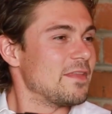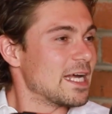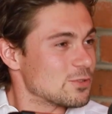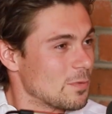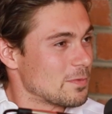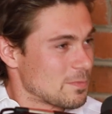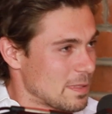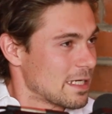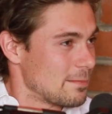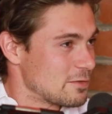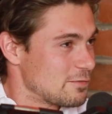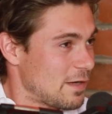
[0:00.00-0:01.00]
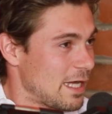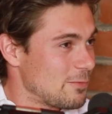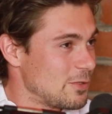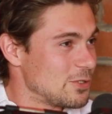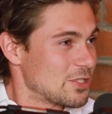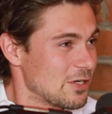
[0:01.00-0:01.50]
And that's what becomes fun.
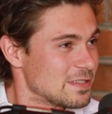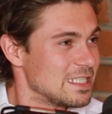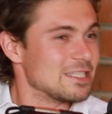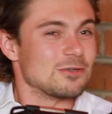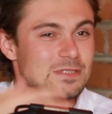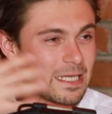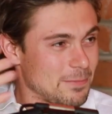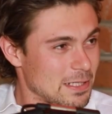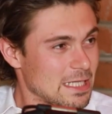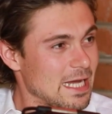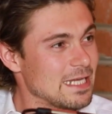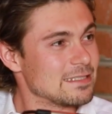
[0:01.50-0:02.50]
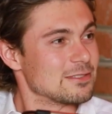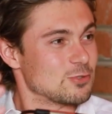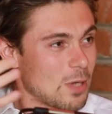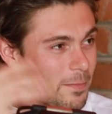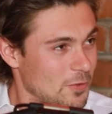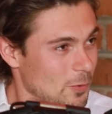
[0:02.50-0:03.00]
When you start seeing those type of clients
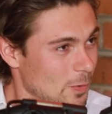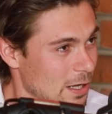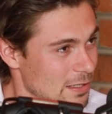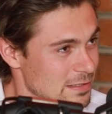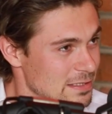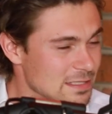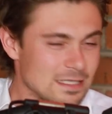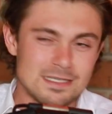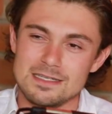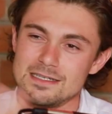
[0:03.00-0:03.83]
drop their walls,